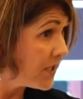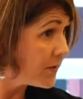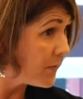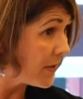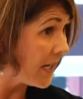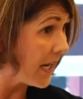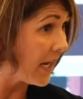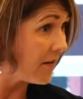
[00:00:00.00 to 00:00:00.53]
this
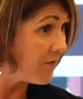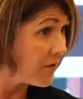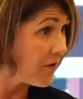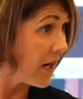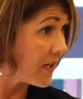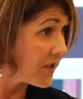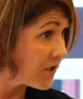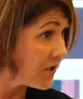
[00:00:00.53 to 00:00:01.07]
behavior
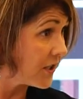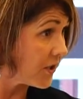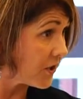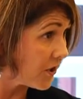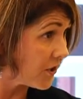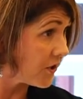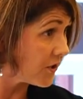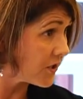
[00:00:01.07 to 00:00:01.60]
actually
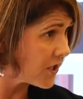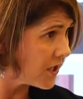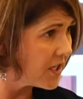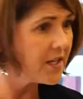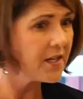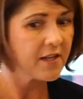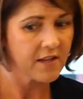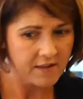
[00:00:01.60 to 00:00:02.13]
occurs,
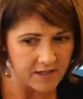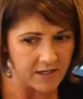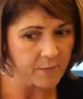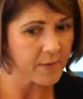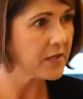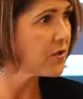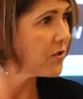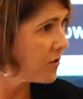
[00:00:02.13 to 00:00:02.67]
think
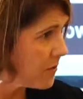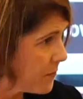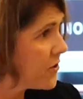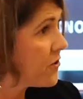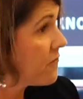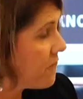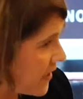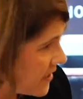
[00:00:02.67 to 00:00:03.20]
about soup,
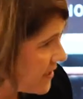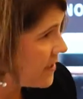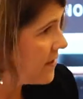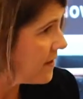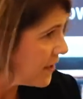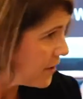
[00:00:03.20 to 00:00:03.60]
put your face in,